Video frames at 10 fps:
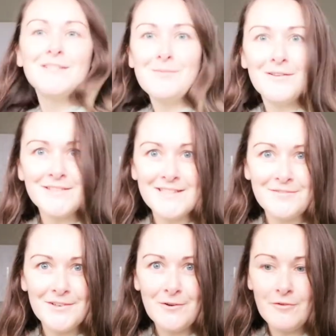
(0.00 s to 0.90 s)
to see what other
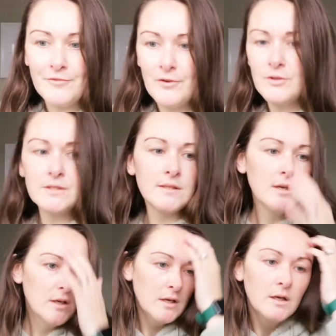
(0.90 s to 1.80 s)
stuff I got first.
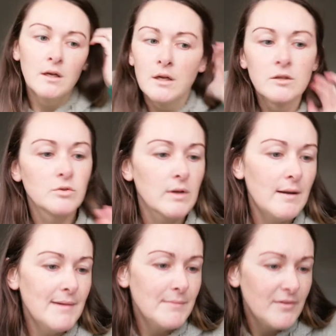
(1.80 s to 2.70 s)
So I
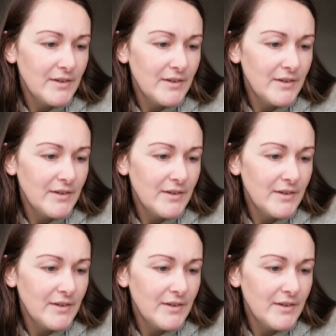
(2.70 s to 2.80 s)
can't remember